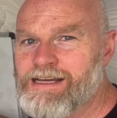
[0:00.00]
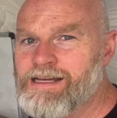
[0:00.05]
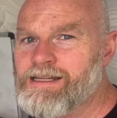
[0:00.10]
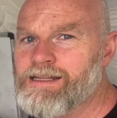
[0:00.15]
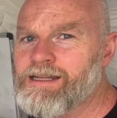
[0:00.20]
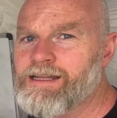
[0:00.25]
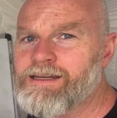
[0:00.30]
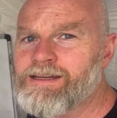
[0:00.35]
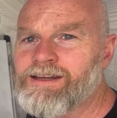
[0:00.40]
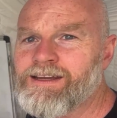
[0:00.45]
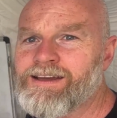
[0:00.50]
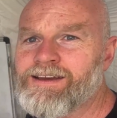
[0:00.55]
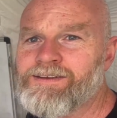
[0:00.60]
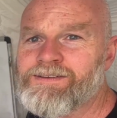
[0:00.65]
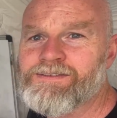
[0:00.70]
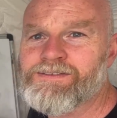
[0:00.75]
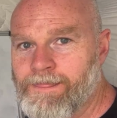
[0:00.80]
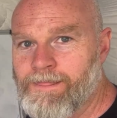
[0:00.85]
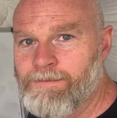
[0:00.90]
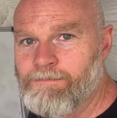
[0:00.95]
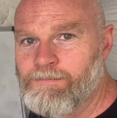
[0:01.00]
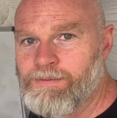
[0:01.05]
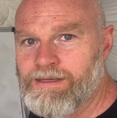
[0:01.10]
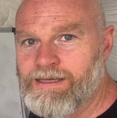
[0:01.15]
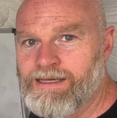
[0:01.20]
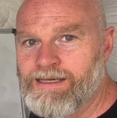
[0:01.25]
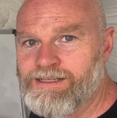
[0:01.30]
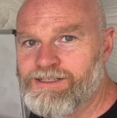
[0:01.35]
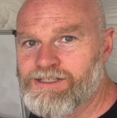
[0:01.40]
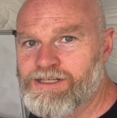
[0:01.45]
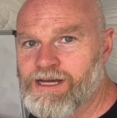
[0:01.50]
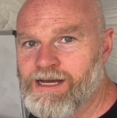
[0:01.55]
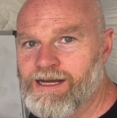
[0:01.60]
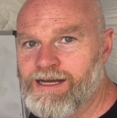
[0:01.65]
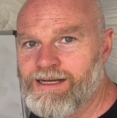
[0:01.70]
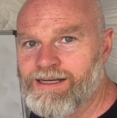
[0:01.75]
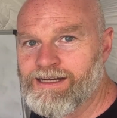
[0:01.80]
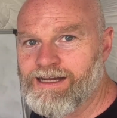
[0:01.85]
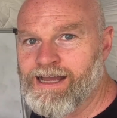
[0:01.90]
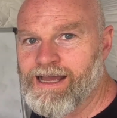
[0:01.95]
Then they have big
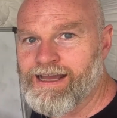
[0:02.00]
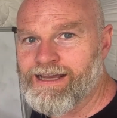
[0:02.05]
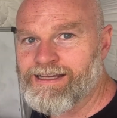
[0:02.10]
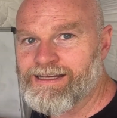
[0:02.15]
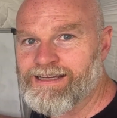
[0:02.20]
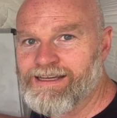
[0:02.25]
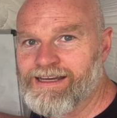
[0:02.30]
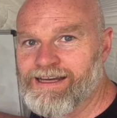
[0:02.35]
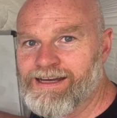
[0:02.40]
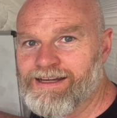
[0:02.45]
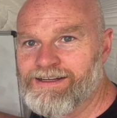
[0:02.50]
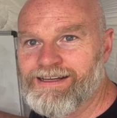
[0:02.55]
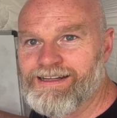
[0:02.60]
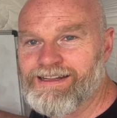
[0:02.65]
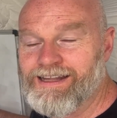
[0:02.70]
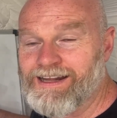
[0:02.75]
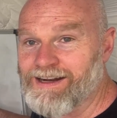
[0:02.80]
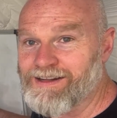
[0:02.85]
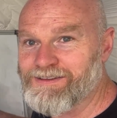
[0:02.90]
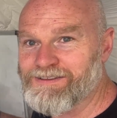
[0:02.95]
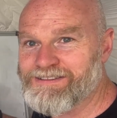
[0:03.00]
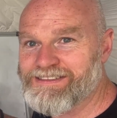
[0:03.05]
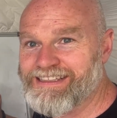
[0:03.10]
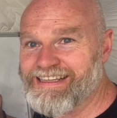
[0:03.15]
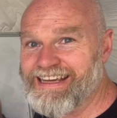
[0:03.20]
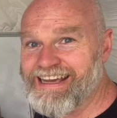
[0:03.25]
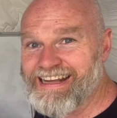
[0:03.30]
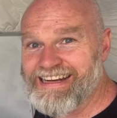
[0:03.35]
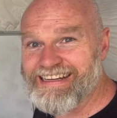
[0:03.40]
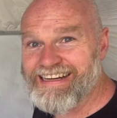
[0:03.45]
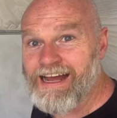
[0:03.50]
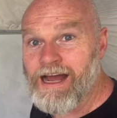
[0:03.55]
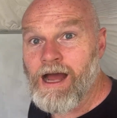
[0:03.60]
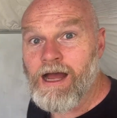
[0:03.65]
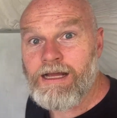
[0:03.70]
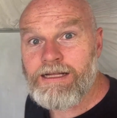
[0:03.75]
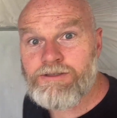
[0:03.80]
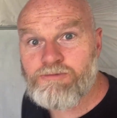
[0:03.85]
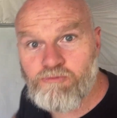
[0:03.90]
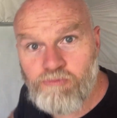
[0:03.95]
tongue hanging out. Then I looked again.
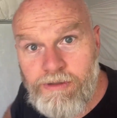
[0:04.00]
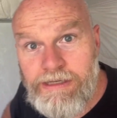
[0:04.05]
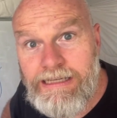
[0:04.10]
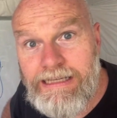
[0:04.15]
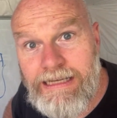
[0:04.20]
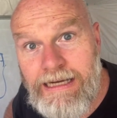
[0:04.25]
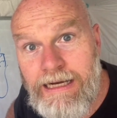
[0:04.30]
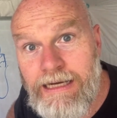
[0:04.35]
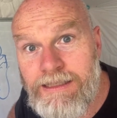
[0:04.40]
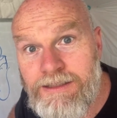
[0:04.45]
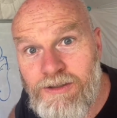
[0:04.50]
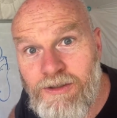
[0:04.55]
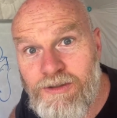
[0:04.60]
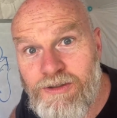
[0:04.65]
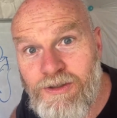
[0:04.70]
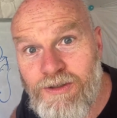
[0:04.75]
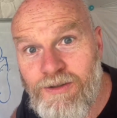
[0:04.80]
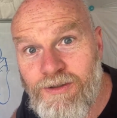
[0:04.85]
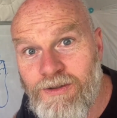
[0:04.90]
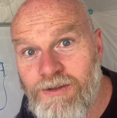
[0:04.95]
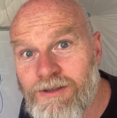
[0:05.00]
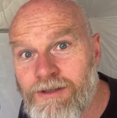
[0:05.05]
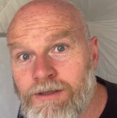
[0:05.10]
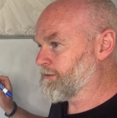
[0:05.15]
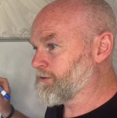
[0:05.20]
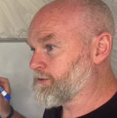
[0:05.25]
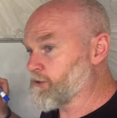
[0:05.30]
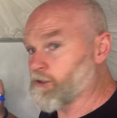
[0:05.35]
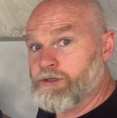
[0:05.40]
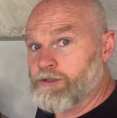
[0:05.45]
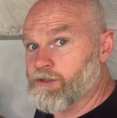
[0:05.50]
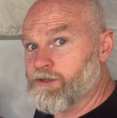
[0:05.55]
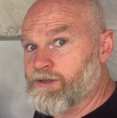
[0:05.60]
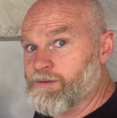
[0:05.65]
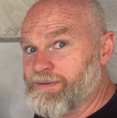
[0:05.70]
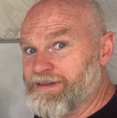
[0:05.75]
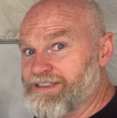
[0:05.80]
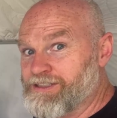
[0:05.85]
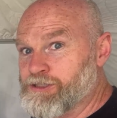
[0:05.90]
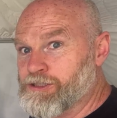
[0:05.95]
It's really hard not to look. Don't go to
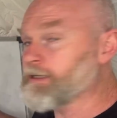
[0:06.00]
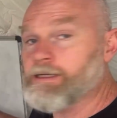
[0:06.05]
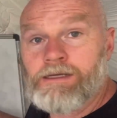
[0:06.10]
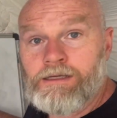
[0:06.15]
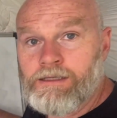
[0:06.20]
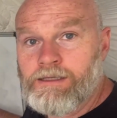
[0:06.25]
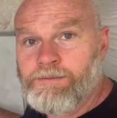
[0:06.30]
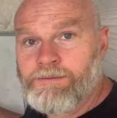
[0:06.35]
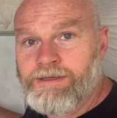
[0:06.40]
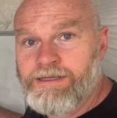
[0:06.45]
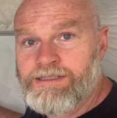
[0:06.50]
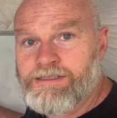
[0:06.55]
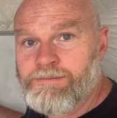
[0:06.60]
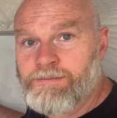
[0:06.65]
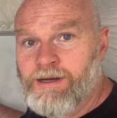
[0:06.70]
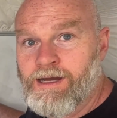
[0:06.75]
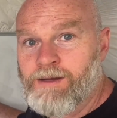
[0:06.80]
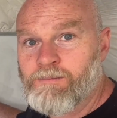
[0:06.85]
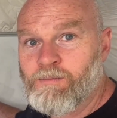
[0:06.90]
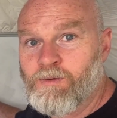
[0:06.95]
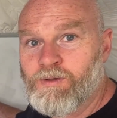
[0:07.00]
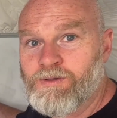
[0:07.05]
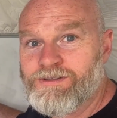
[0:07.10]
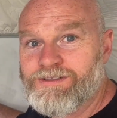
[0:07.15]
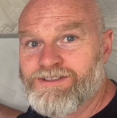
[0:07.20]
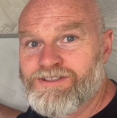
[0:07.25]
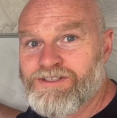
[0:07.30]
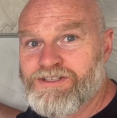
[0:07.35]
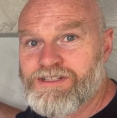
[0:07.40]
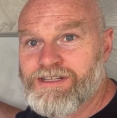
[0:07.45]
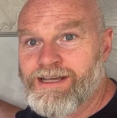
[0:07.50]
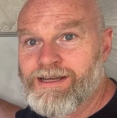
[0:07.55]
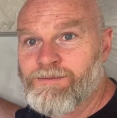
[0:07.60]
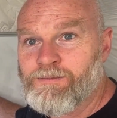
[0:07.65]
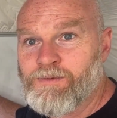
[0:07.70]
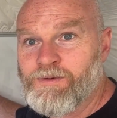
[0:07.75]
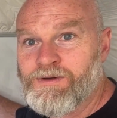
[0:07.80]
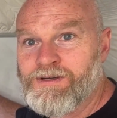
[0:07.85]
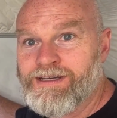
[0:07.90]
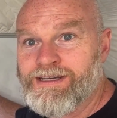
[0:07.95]
the beach. And then we need some eyeballs
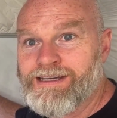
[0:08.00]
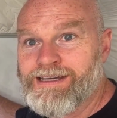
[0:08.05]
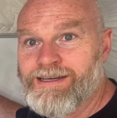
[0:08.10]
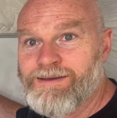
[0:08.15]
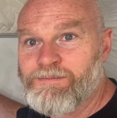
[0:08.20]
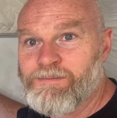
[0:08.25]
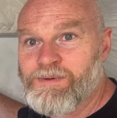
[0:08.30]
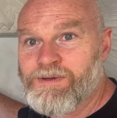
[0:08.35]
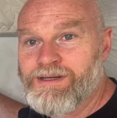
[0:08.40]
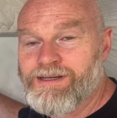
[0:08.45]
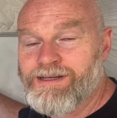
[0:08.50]
and we'll keep